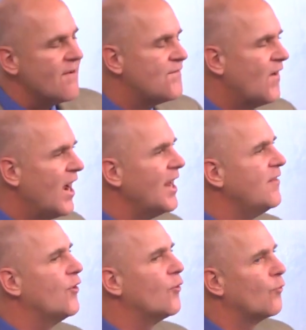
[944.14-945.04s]

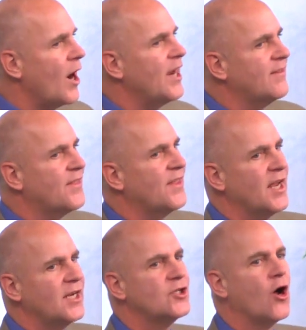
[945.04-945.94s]
find the right
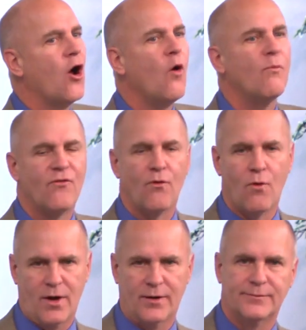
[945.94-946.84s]
thing to hope
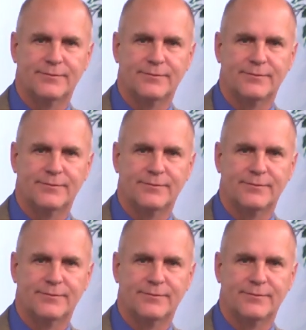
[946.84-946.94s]
for.